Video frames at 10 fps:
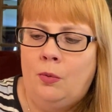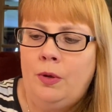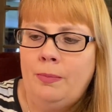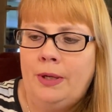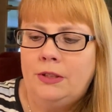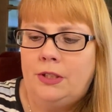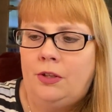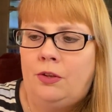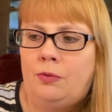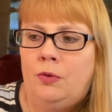We
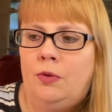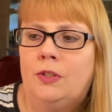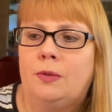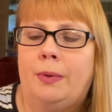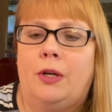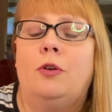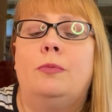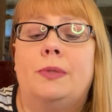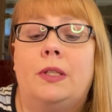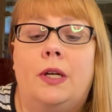melted through this Better
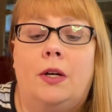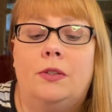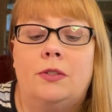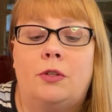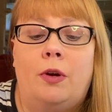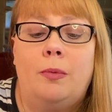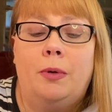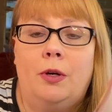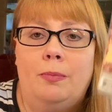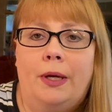Homes and Gardens
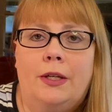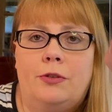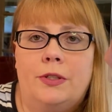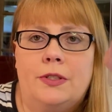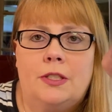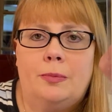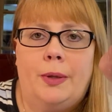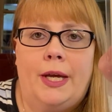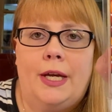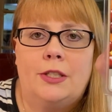Cranberry Mandarin
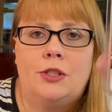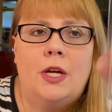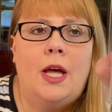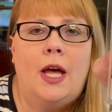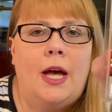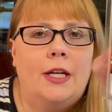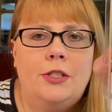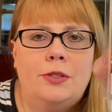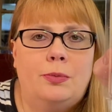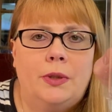Splash. I
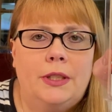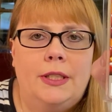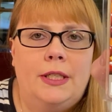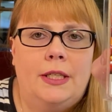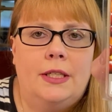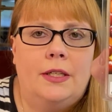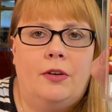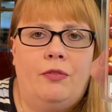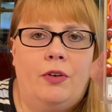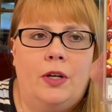just really needed
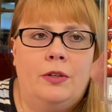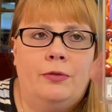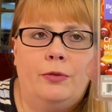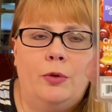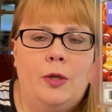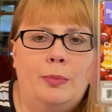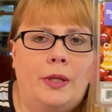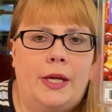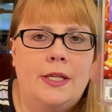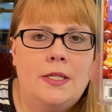a fun fruity
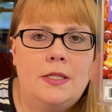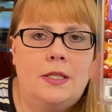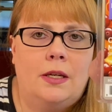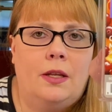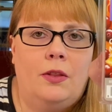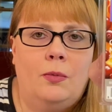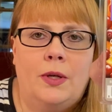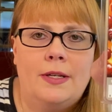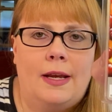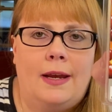blend the
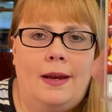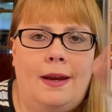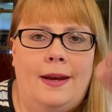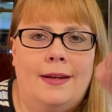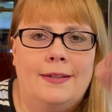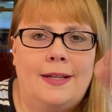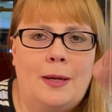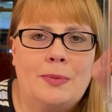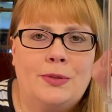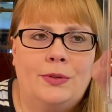one day, and
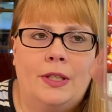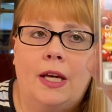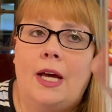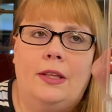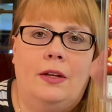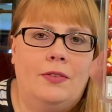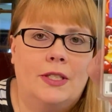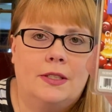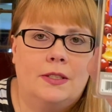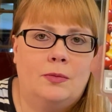absolutely I love
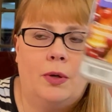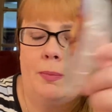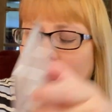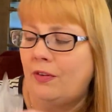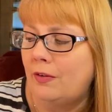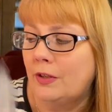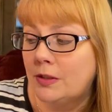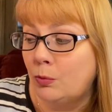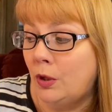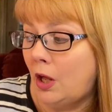this. This is one of my
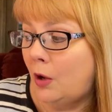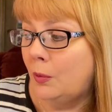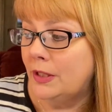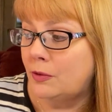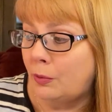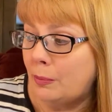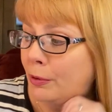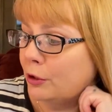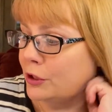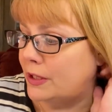favorites. We'll always
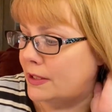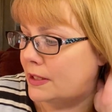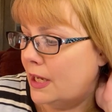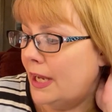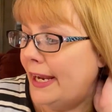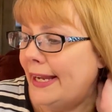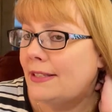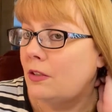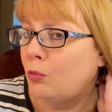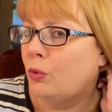repurchase.
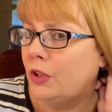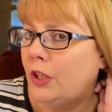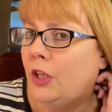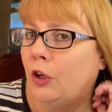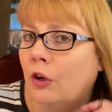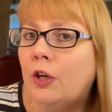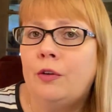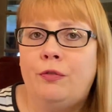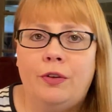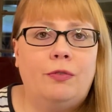It's a really
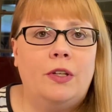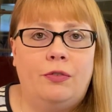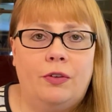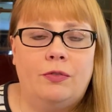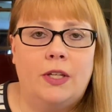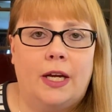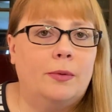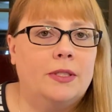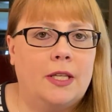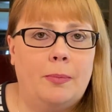good 50-50, I
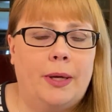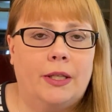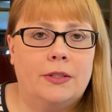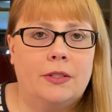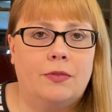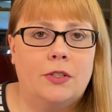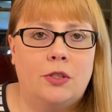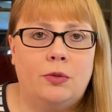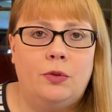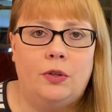would say, balance of the
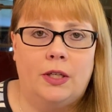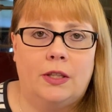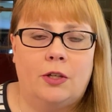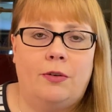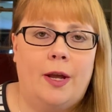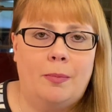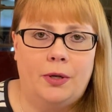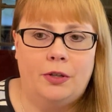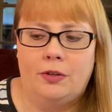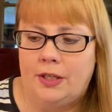two. You get the
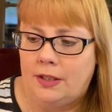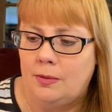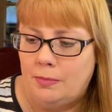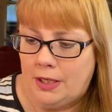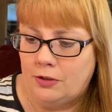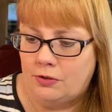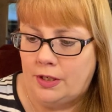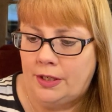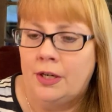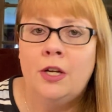cranberry, you get the
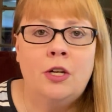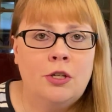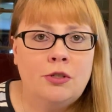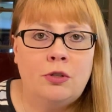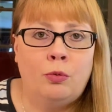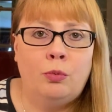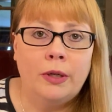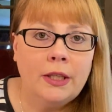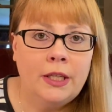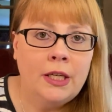mandarin. So
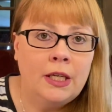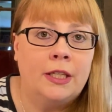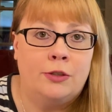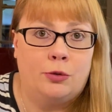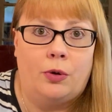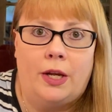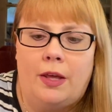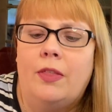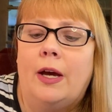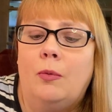really
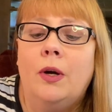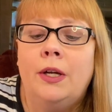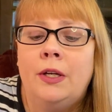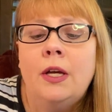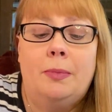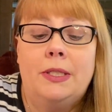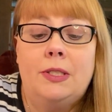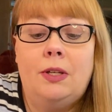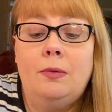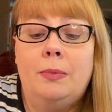enjoy that one. My
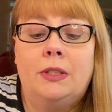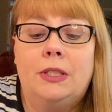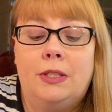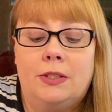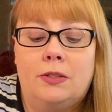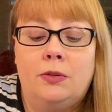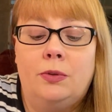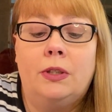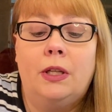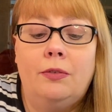son melted this
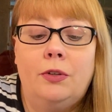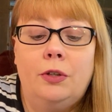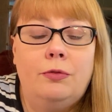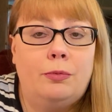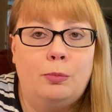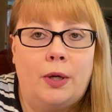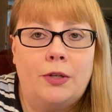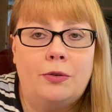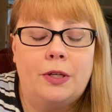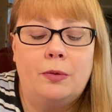Luna Lovegood from
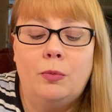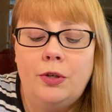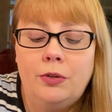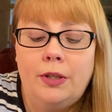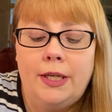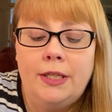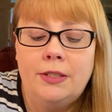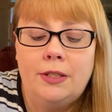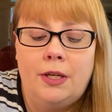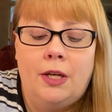Wandering in
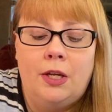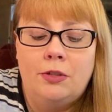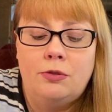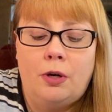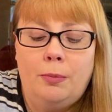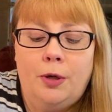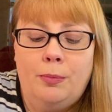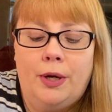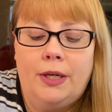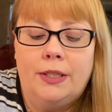Wonderland, strawberry
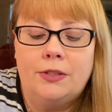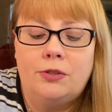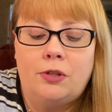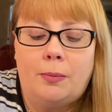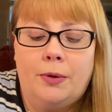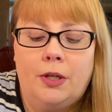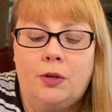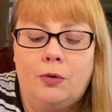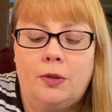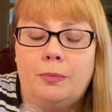bread and strawberry
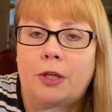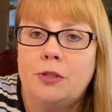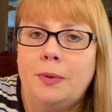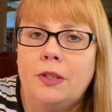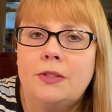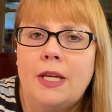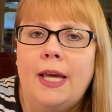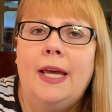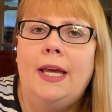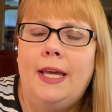coated marshmallows.
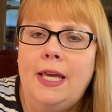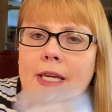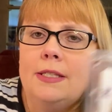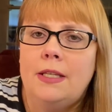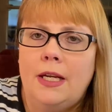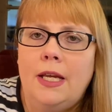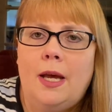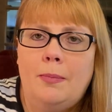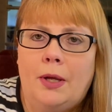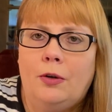He said he
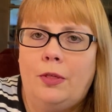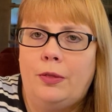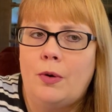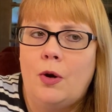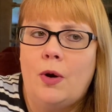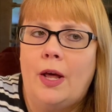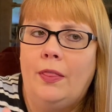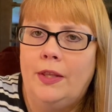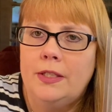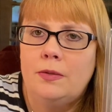got better throw
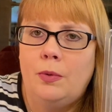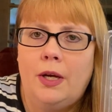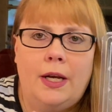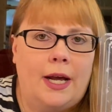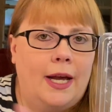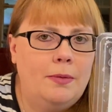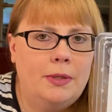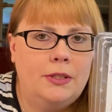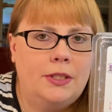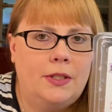on this one. I
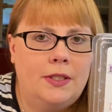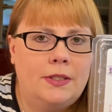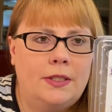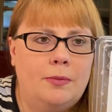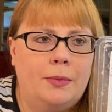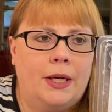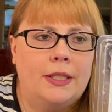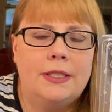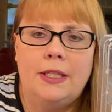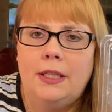melted this in
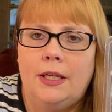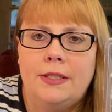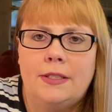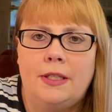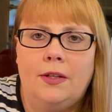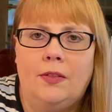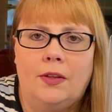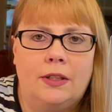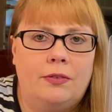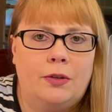my tea lights in
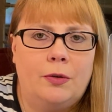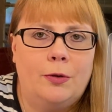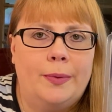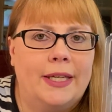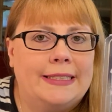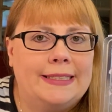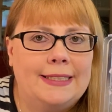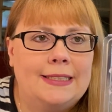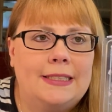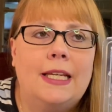the living room and
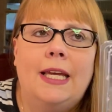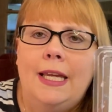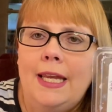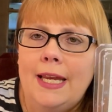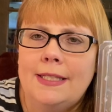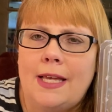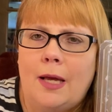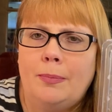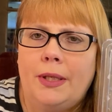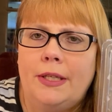didn't. He has
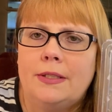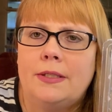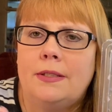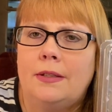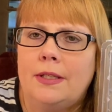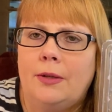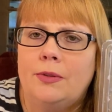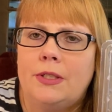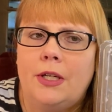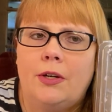hot plates
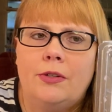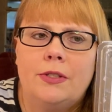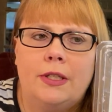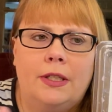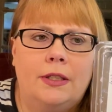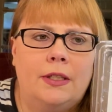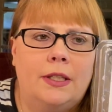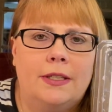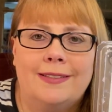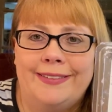downstairs in
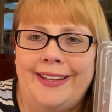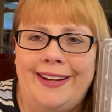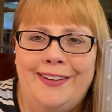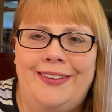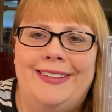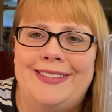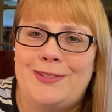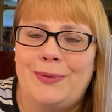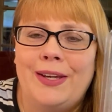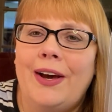his lair,
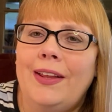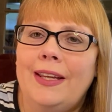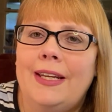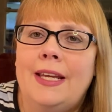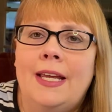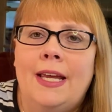as we call it.